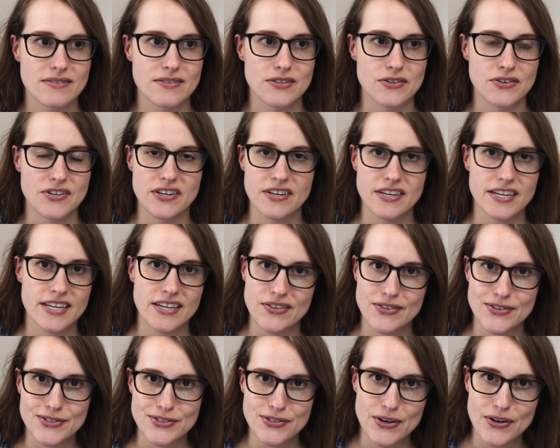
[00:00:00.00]
they're going to
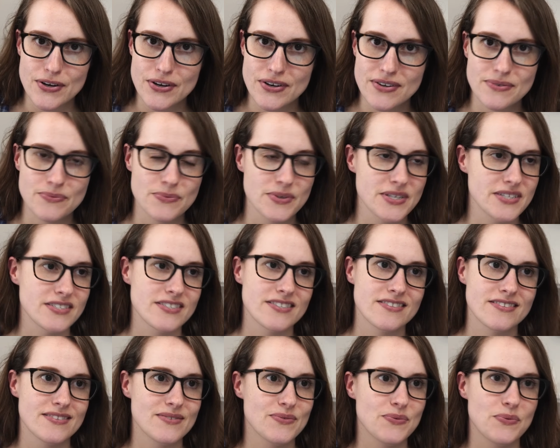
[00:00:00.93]
kill us all,
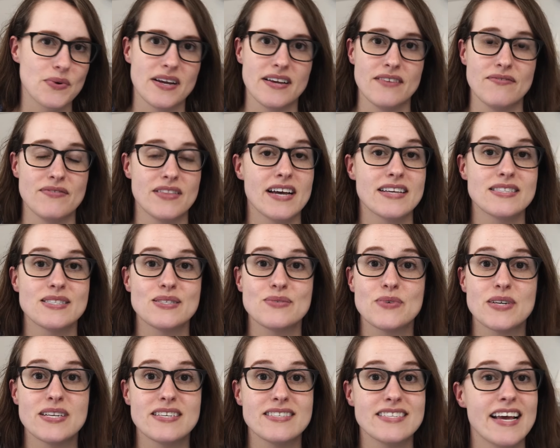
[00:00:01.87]
which if
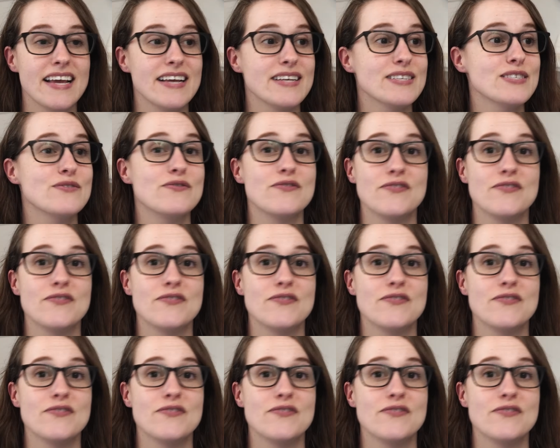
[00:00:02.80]
that's what it takes,